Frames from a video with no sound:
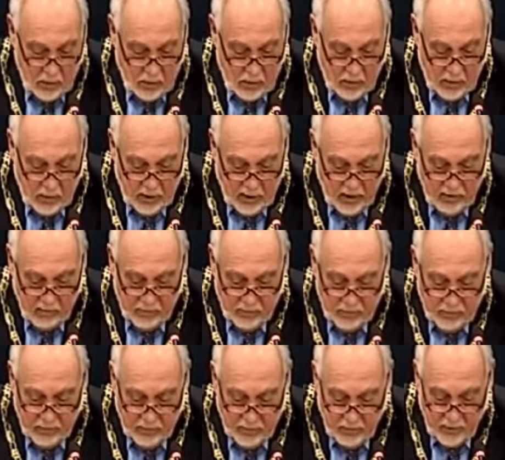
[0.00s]
We have
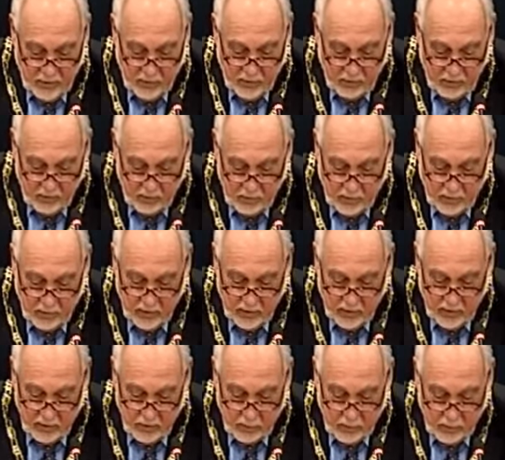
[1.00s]
before us this morning
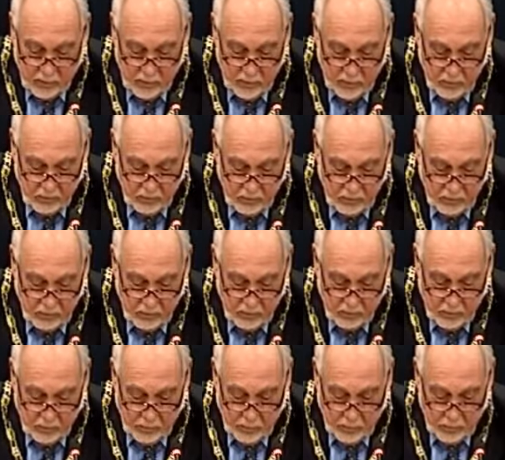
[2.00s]
the
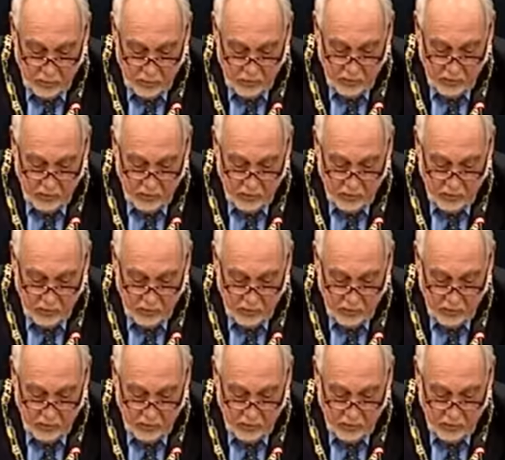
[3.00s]
proposed